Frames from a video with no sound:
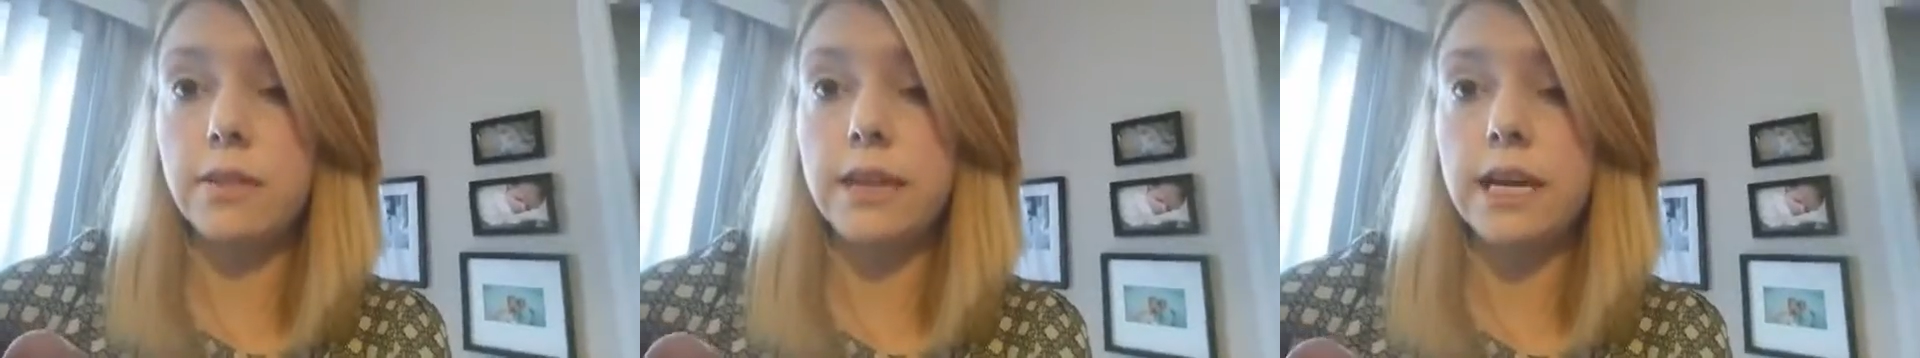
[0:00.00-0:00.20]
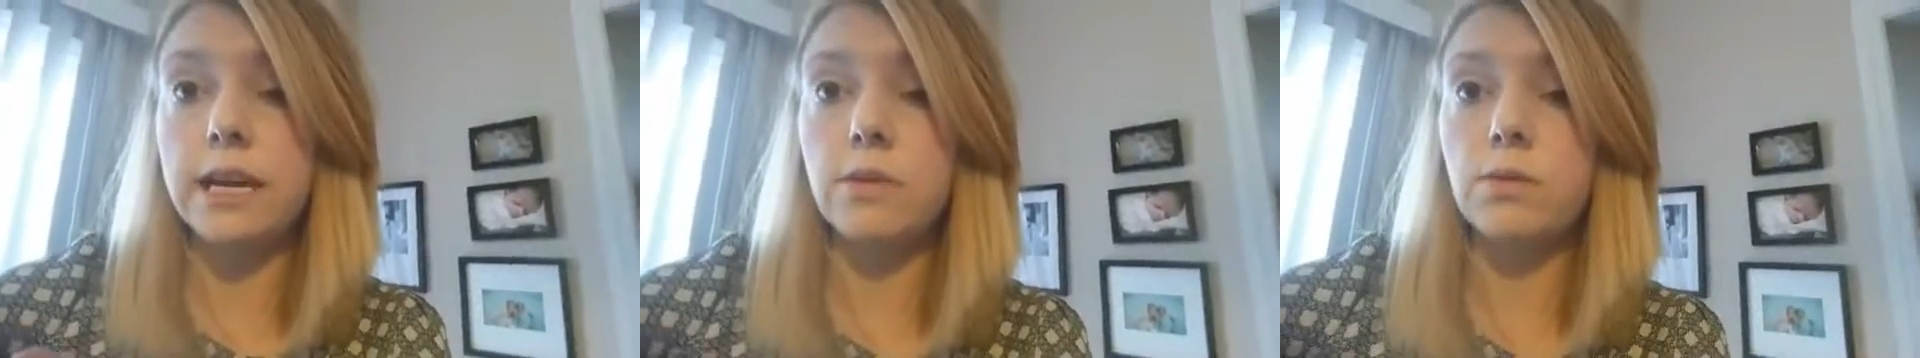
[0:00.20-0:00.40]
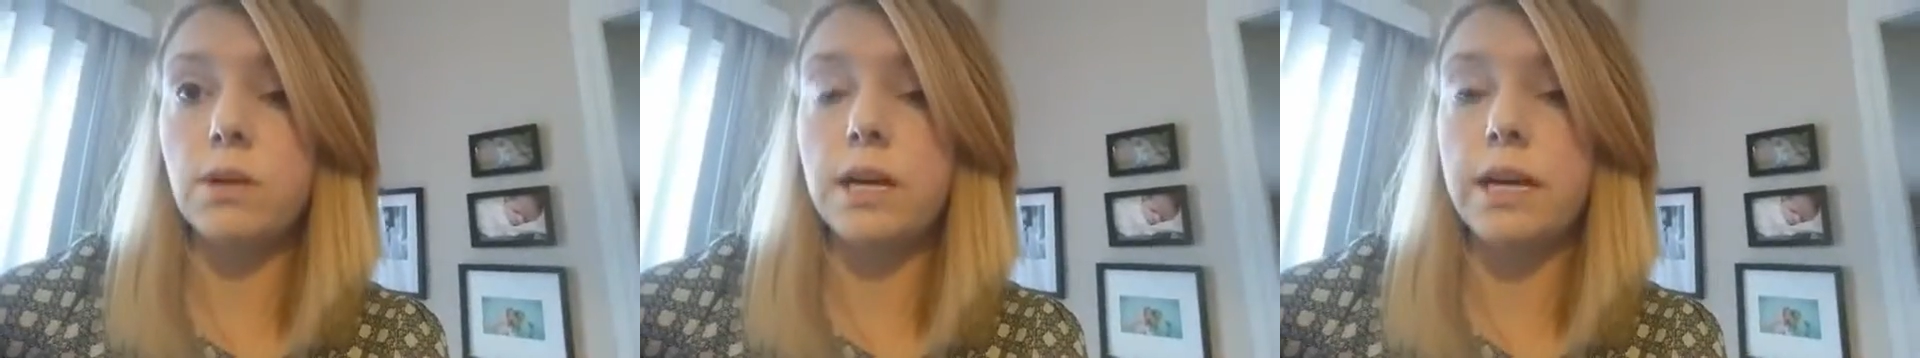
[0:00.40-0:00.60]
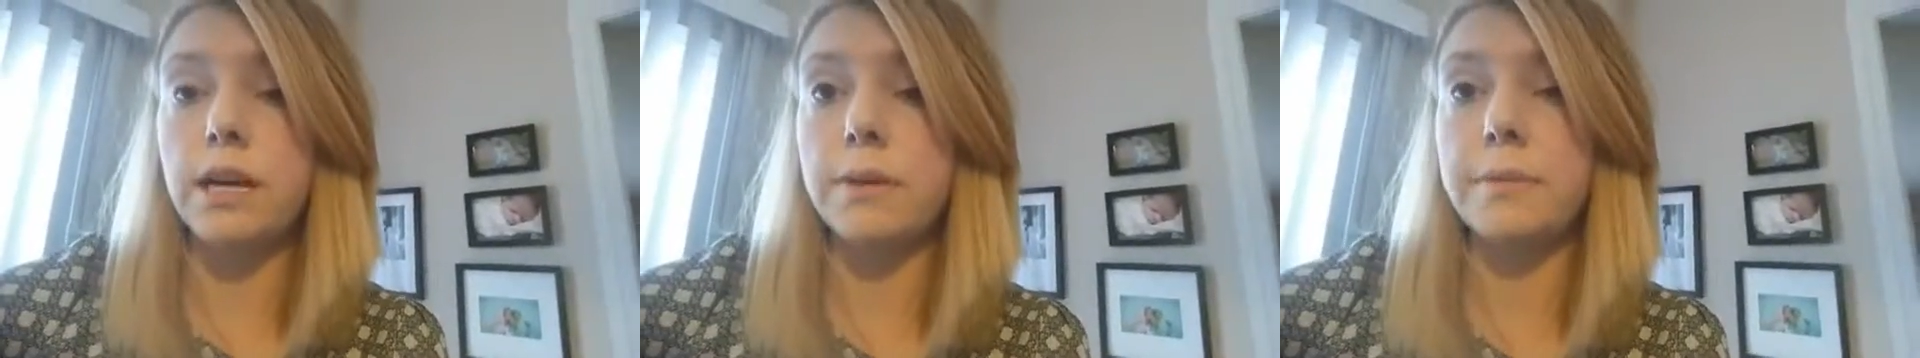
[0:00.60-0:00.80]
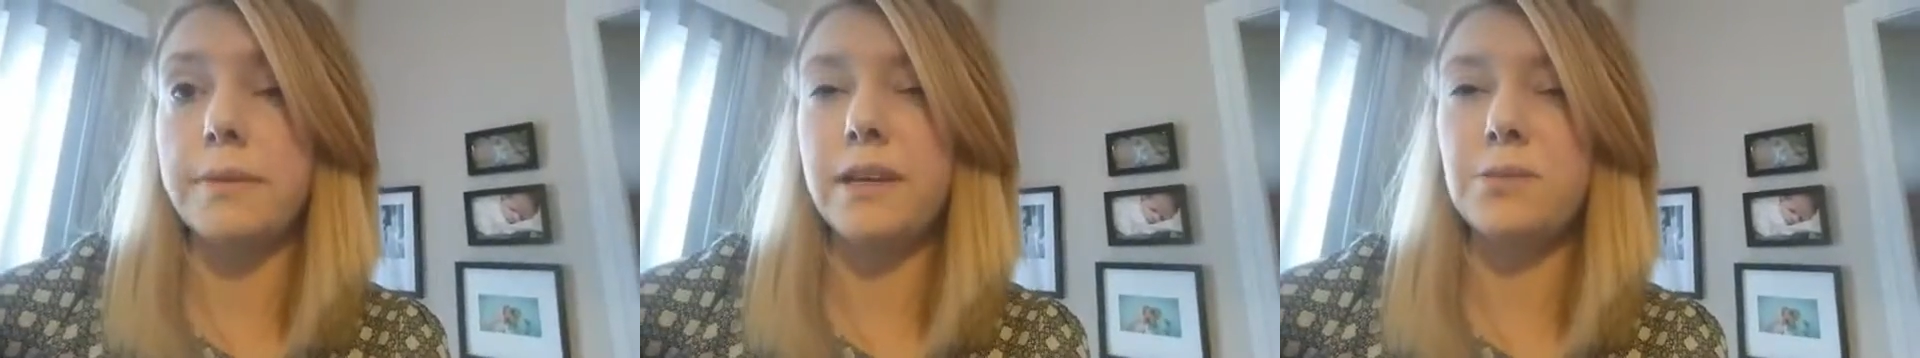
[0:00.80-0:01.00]
that
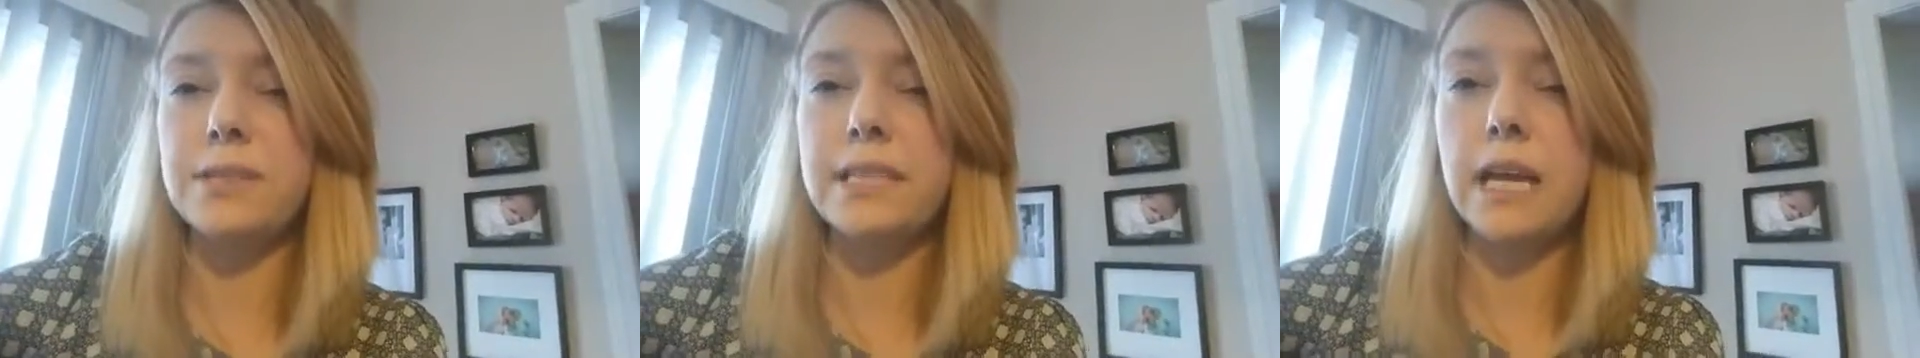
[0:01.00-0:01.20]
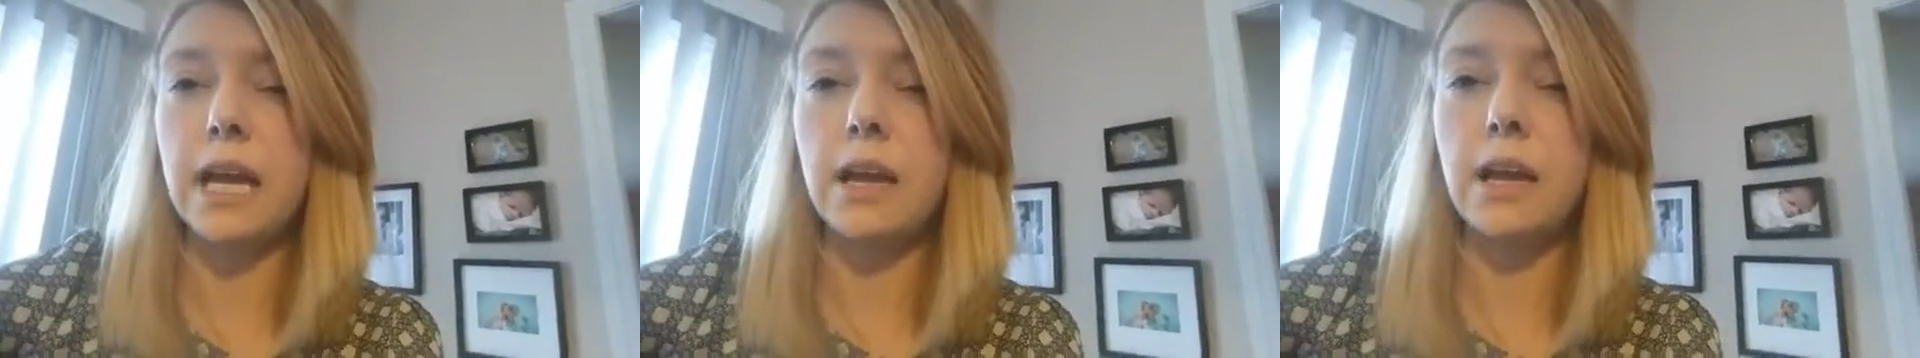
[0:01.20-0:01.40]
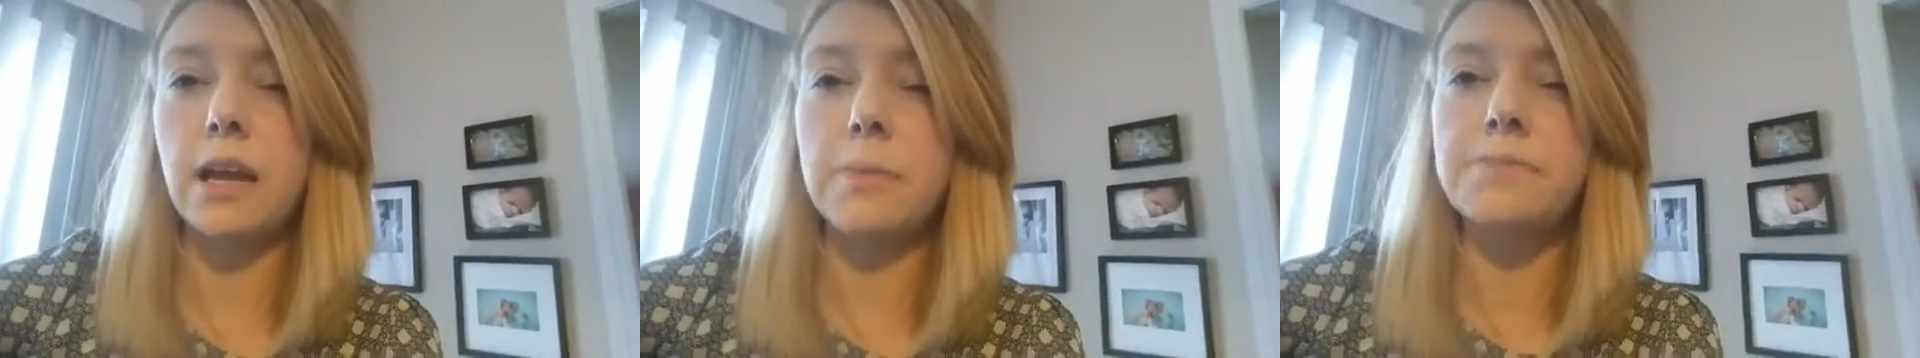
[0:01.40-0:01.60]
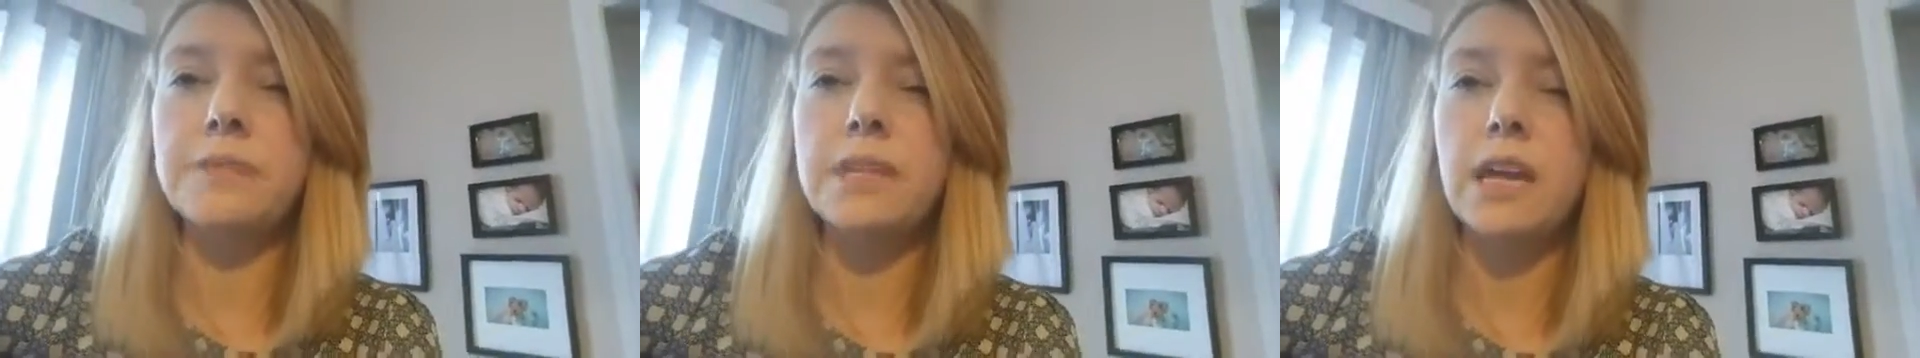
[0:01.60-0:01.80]
it was like